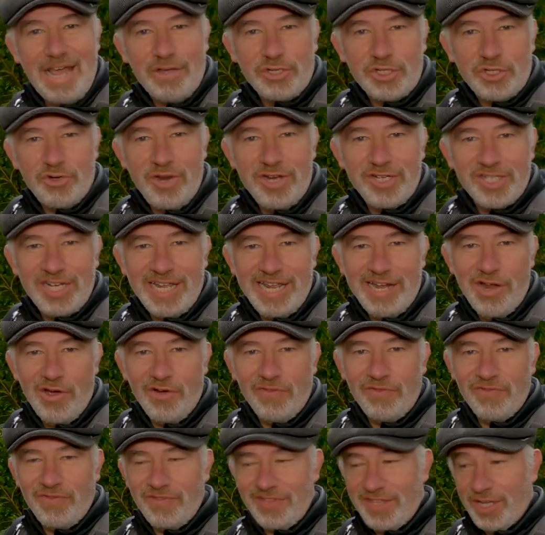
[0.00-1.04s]
Now, strangely
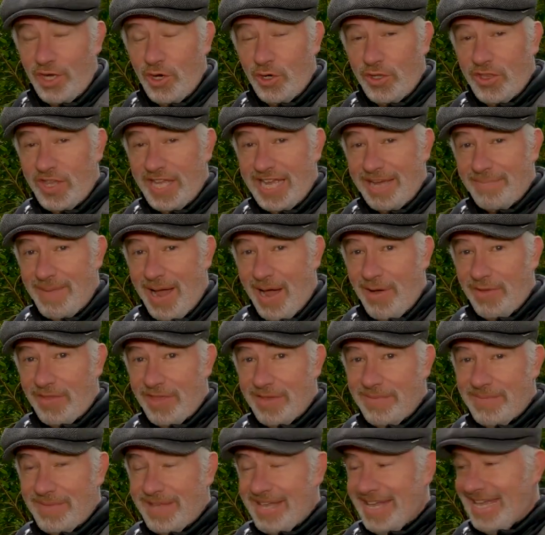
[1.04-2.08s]
enough, the good thing about
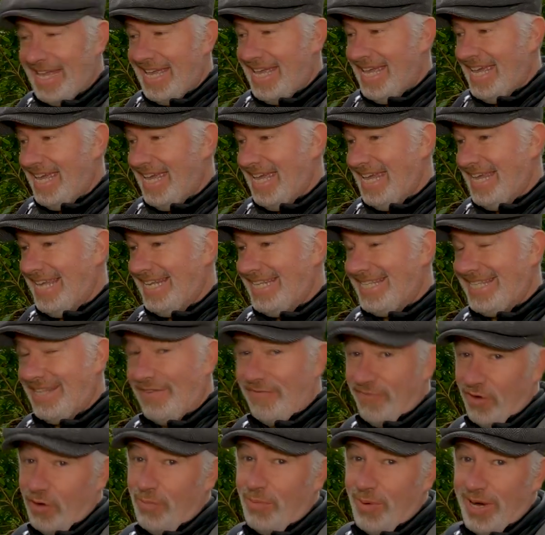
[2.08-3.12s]
them is
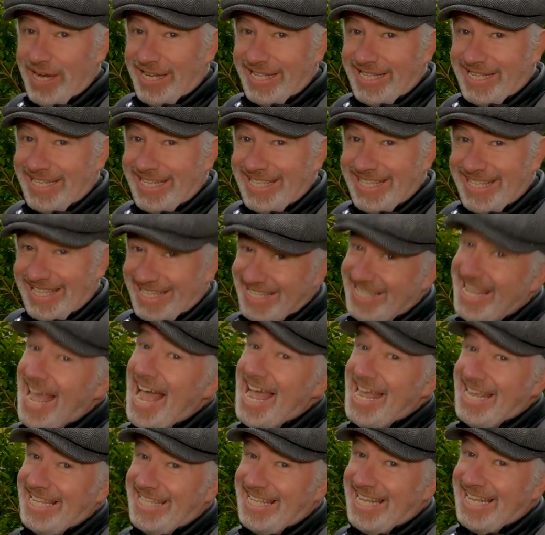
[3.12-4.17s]
the footprint, the
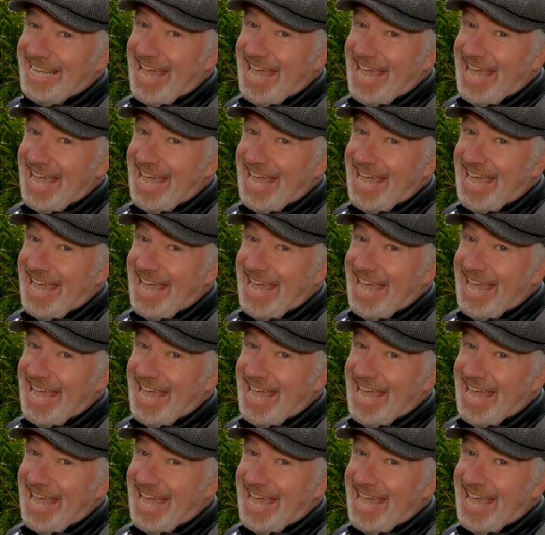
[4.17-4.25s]
size